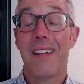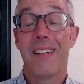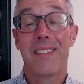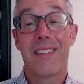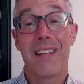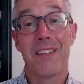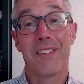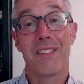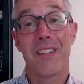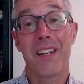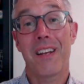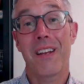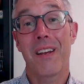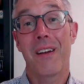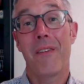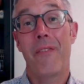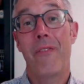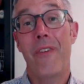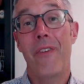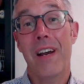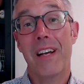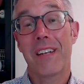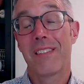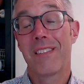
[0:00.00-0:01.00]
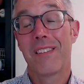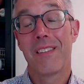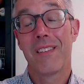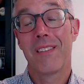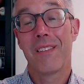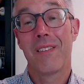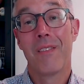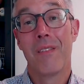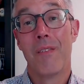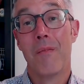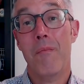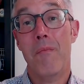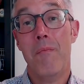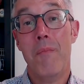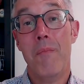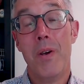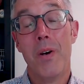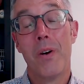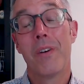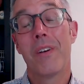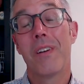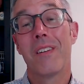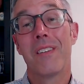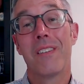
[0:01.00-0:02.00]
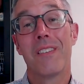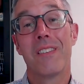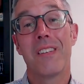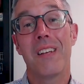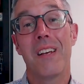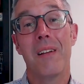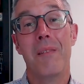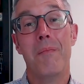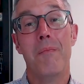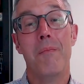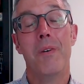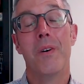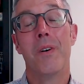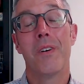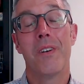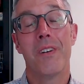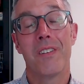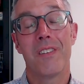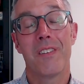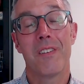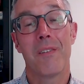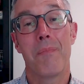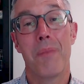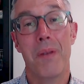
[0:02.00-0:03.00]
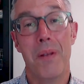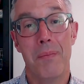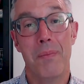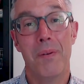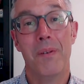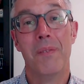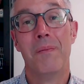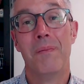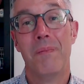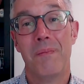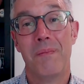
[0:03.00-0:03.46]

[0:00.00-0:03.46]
sounds like affects millions and millions of people.